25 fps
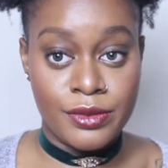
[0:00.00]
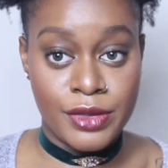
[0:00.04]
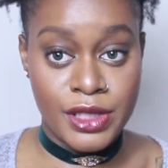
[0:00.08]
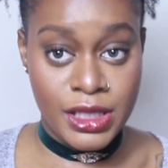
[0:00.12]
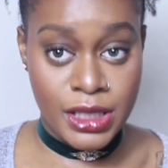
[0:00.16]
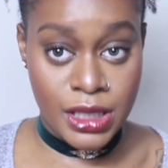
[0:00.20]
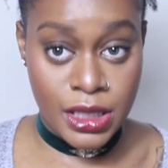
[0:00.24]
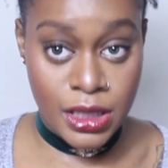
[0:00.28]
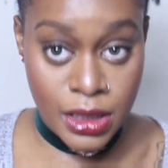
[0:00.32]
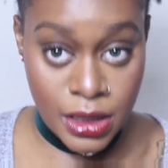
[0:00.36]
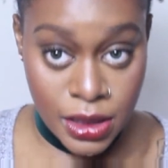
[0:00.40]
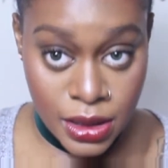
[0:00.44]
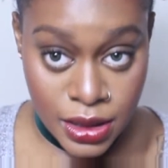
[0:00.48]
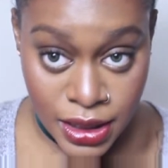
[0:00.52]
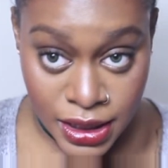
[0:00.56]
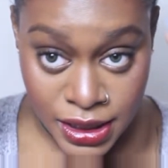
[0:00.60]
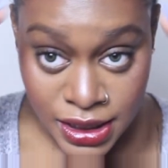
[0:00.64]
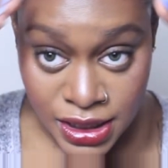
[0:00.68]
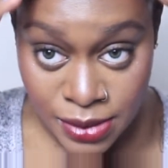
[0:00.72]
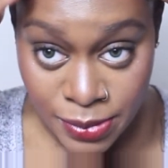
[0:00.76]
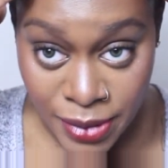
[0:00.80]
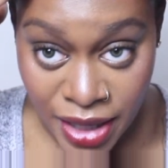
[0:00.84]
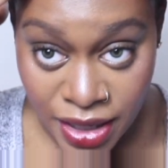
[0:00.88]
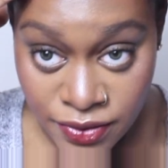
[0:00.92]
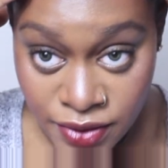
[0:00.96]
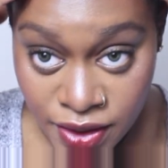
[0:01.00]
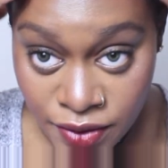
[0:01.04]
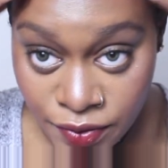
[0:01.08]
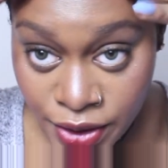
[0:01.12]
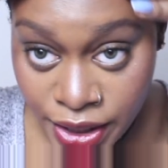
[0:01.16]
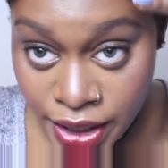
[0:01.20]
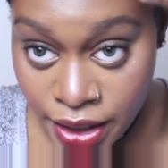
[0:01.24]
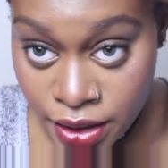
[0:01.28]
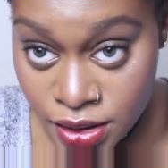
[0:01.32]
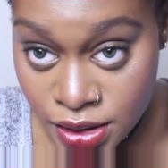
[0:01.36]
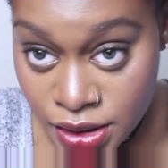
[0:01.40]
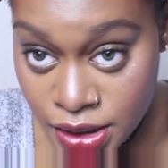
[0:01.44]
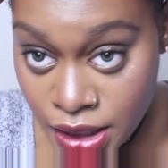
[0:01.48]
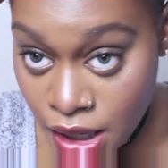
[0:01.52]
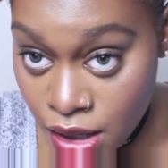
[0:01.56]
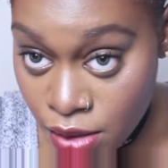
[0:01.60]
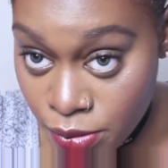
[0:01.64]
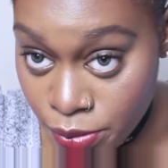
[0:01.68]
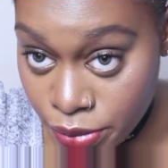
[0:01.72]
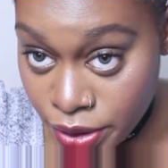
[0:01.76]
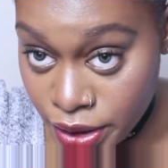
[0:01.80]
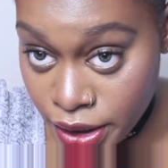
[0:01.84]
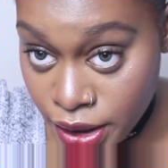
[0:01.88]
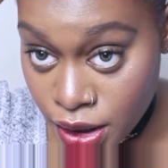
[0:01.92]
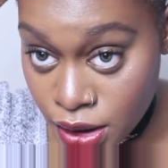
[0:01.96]
see, this is my favorite
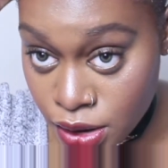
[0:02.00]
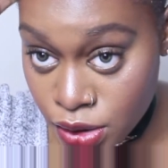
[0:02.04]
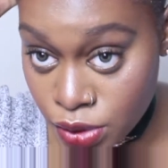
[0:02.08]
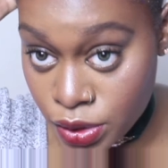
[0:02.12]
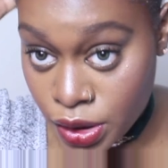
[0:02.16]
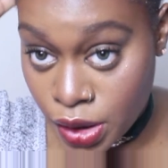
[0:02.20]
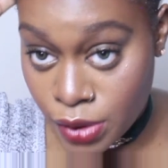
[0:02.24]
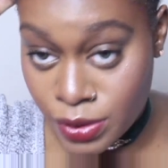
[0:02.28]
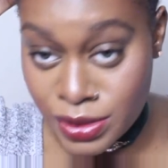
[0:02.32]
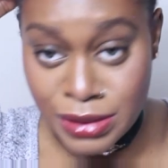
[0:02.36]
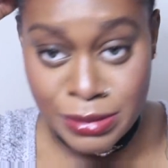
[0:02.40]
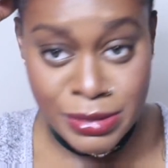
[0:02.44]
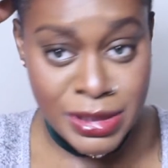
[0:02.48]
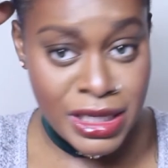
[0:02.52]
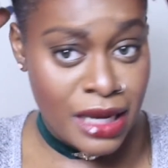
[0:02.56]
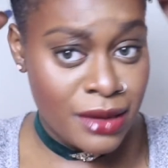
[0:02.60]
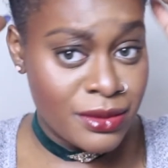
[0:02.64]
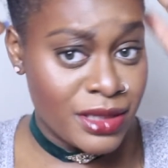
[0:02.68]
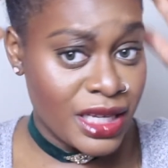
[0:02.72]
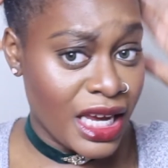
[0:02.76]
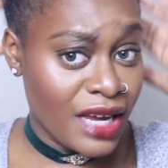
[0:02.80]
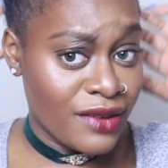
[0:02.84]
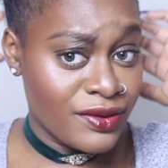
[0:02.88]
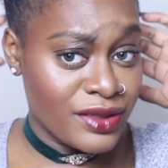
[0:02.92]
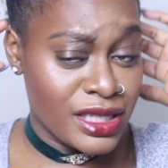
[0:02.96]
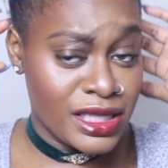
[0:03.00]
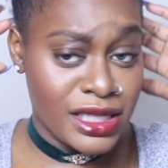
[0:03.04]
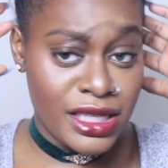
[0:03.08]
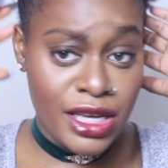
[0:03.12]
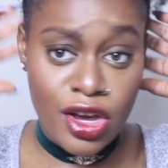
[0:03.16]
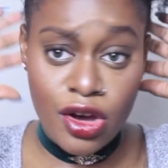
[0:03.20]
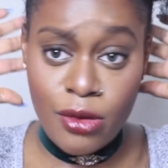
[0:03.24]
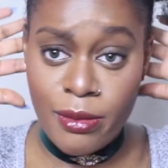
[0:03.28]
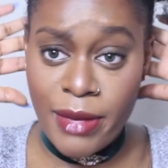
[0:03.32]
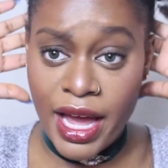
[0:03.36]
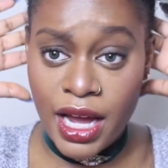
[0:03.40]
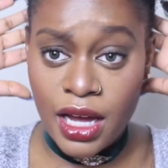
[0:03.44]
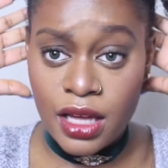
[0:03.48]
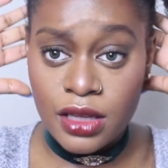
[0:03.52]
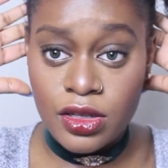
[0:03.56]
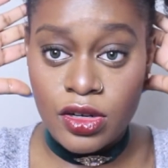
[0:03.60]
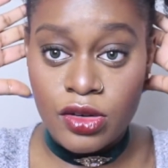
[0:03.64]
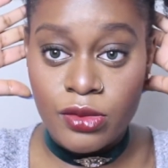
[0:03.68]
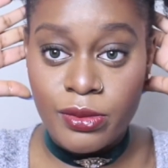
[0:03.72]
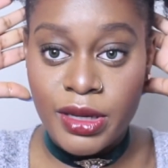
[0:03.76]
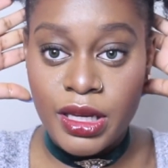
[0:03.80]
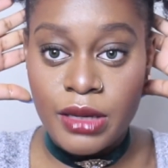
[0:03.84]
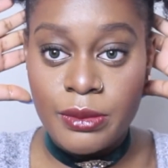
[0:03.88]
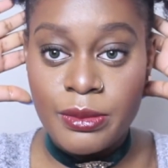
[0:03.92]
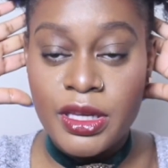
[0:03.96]
hairstyle, but sometimes I have to scale back a
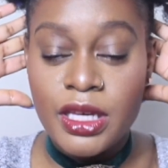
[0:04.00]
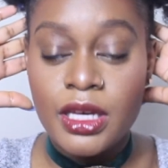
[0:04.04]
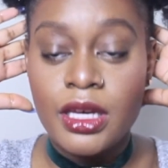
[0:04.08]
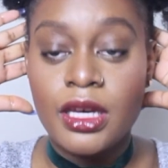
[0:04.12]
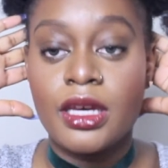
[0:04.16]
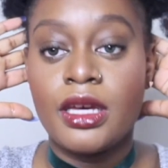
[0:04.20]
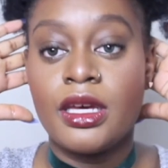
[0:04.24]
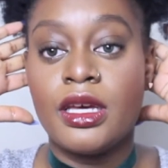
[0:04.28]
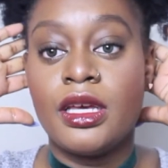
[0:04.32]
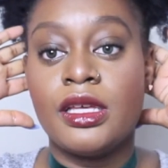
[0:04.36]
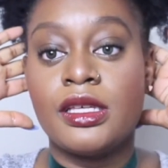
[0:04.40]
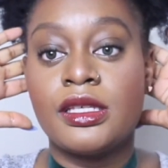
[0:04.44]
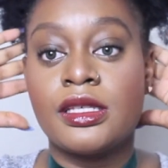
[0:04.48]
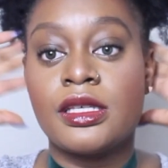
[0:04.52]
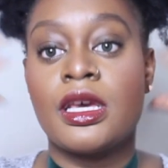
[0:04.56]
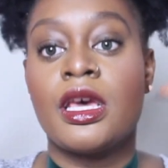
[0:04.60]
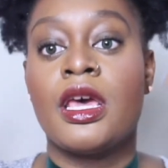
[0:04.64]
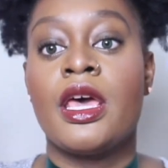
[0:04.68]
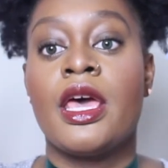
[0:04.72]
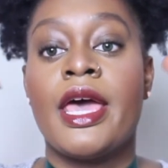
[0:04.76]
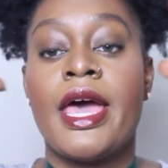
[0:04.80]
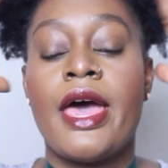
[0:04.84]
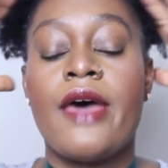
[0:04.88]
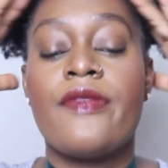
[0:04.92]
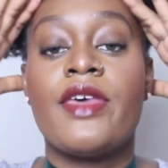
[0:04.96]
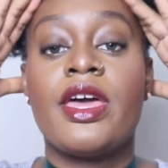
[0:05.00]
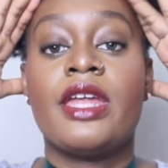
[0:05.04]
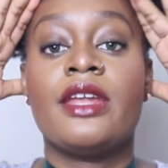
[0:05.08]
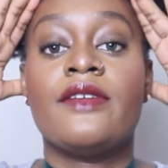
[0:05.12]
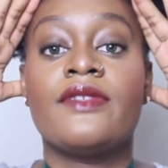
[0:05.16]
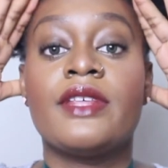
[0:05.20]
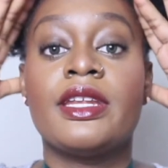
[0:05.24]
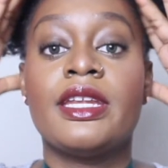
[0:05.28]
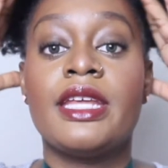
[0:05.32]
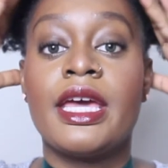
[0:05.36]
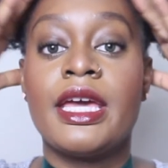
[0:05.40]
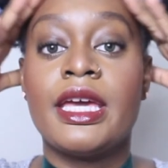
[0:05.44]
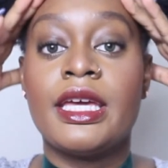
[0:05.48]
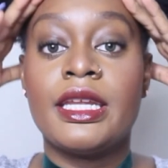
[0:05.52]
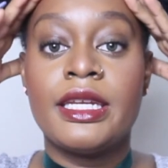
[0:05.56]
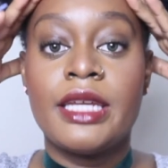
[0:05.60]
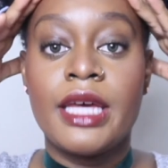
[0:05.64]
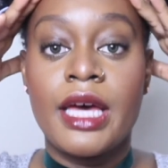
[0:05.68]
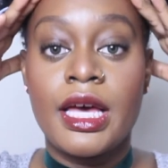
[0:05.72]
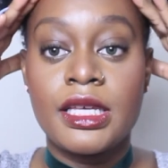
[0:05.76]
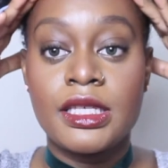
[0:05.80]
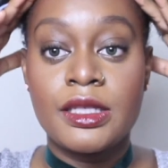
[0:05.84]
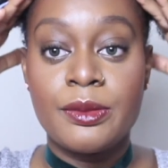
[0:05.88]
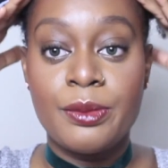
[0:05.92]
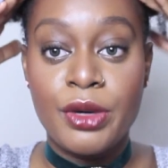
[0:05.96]
little bit because at the end of the day, it
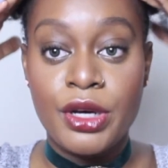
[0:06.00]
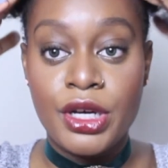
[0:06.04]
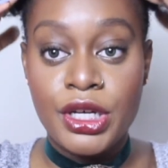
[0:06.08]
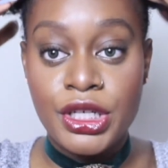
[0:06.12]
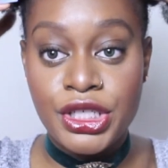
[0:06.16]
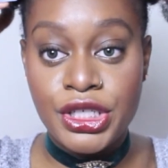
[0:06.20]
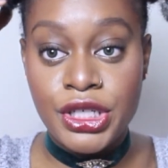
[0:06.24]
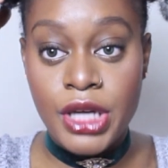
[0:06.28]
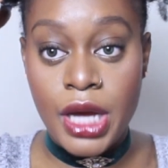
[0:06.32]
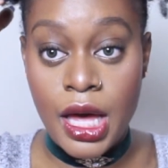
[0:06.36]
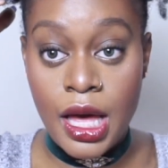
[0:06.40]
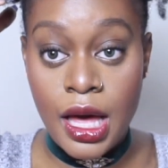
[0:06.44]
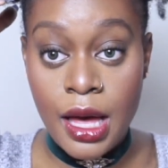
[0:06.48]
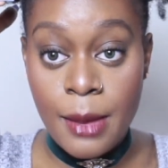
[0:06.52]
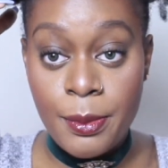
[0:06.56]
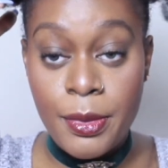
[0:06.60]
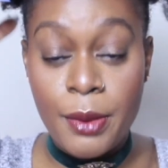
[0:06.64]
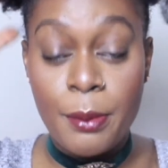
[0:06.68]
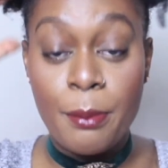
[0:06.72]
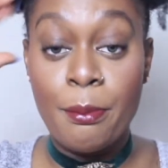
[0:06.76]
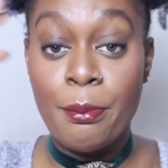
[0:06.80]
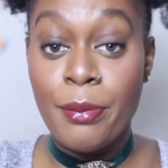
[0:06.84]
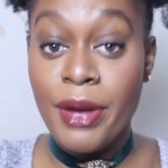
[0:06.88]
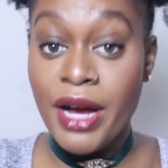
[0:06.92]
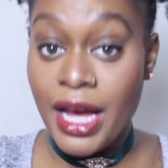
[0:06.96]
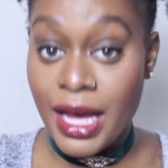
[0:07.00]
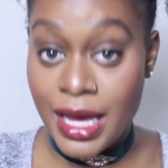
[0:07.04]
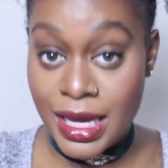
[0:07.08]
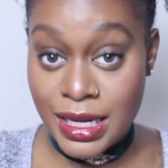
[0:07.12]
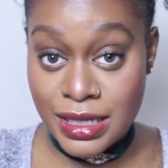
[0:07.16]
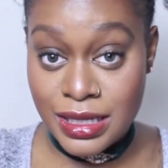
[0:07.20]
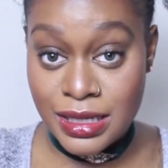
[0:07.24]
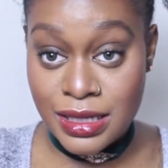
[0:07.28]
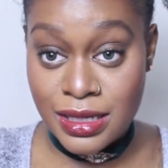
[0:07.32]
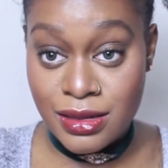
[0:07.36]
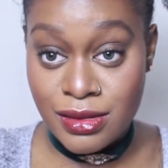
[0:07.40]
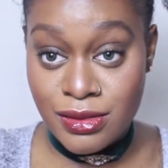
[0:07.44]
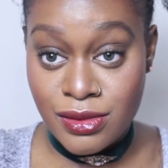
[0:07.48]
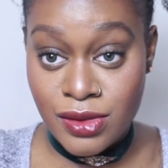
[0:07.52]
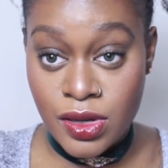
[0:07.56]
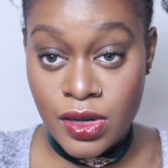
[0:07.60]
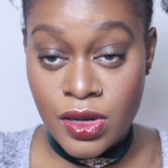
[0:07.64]
does push up. But